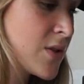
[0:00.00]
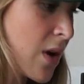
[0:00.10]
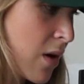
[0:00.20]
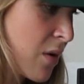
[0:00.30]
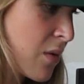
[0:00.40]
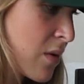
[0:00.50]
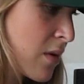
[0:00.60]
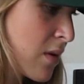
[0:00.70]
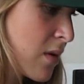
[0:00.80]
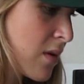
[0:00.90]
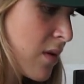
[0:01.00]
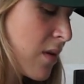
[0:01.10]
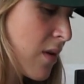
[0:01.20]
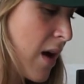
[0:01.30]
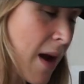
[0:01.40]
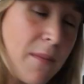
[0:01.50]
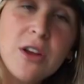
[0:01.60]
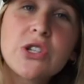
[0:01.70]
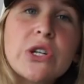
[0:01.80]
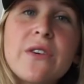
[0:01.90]
So I'm
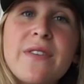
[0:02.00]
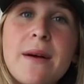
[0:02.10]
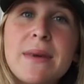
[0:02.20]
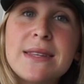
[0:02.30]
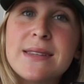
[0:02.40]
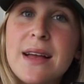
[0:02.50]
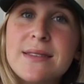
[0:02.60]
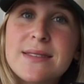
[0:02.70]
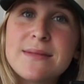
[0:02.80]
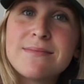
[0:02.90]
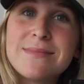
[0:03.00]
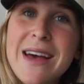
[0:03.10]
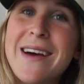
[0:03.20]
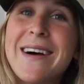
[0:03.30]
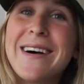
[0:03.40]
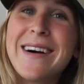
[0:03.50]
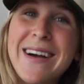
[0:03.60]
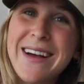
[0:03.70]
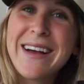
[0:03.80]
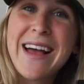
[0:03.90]
not sure if that made sense.
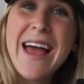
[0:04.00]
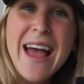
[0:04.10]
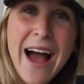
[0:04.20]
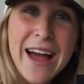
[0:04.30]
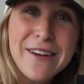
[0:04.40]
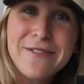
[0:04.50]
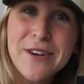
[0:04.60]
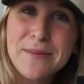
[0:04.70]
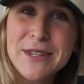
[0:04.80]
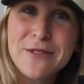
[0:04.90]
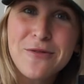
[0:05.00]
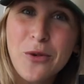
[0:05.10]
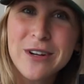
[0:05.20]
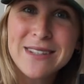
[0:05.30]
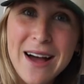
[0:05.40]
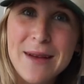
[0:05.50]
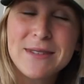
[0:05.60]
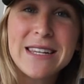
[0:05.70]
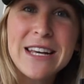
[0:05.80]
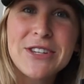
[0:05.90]
I have filmed this 4
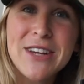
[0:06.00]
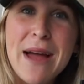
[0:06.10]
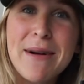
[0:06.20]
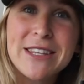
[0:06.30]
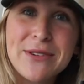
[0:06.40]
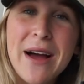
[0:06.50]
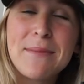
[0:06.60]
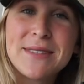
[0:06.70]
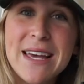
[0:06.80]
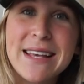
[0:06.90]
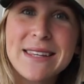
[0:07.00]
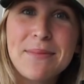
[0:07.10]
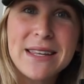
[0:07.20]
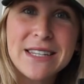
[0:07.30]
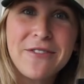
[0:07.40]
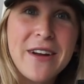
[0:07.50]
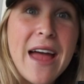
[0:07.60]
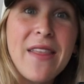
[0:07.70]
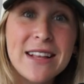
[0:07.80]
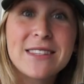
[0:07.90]
times, and each time I do it, I'm saying something
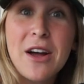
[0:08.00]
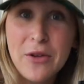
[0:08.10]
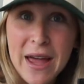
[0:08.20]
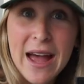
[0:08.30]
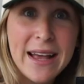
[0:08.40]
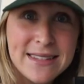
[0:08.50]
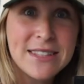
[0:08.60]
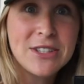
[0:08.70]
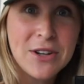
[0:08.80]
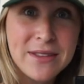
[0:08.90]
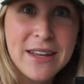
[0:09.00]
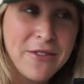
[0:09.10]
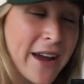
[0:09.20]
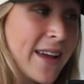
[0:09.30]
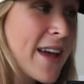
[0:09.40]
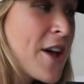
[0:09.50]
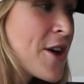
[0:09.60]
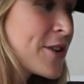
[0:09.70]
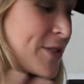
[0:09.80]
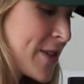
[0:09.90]
different, and that's okay. I guess that's a good thing, right?
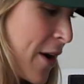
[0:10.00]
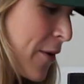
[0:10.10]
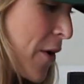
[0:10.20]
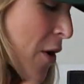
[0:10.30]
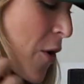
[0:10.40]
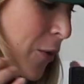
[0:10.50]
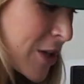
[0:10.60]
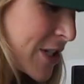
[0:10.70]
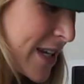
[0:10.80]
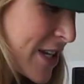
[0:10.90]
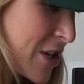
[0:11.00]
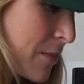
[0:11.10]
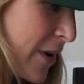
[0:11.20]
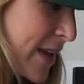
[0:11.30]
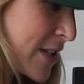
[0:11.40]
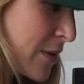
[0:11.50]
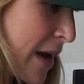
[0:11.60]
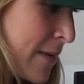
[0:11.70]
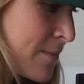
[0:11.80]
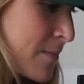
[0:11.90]
So we're just going to jump right
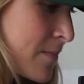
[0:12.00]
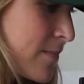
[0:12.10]
into it.